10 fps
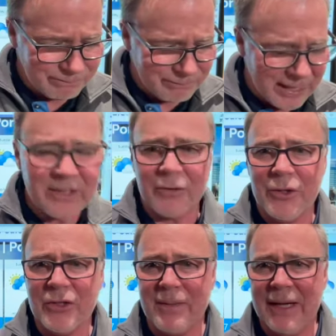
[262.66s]
Thanks for
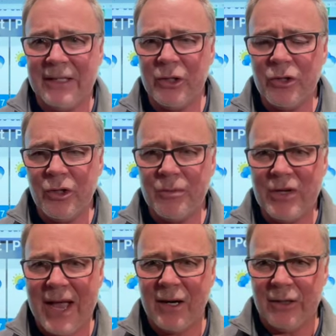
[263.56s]
using my YouTube
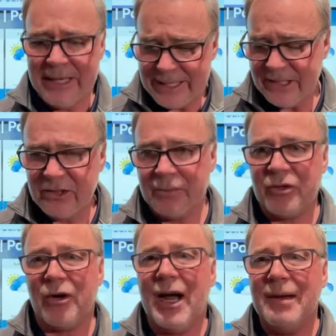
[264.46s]
channel and hitting
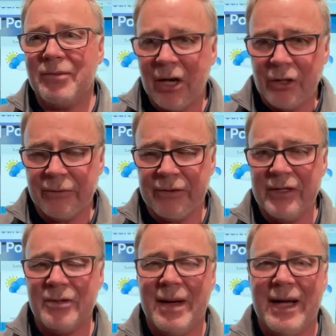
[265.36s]
subscribe. Tell your
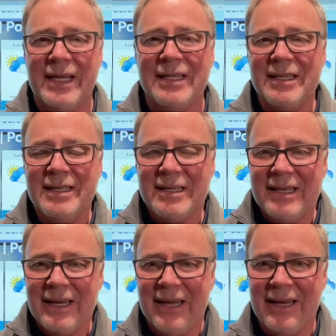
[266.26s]
friends about it,
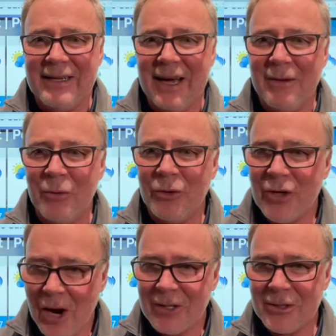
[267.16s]
and I will
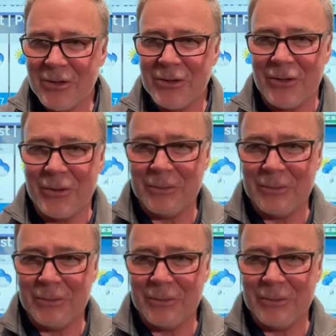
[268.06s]
talk to you soon.